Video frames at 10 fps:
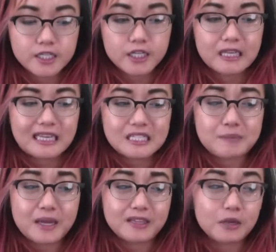and that's
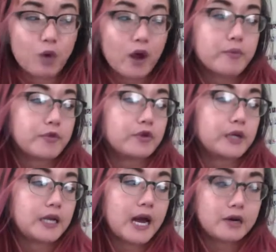mainly why I'm throwing
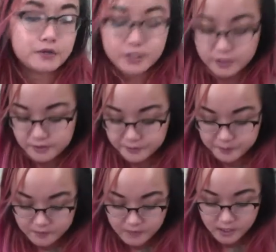it out.
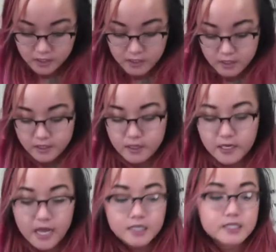The
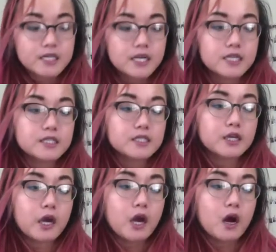next is this
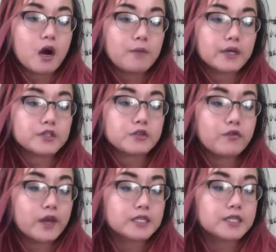
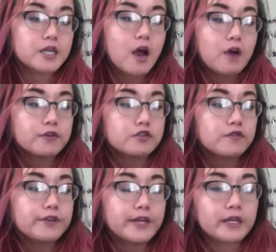Exuviance
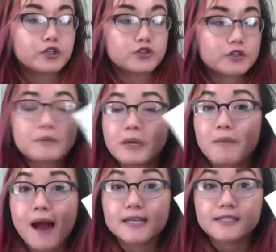Rejuvenating Treatment
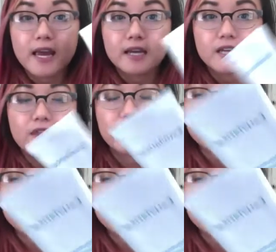Mask, and this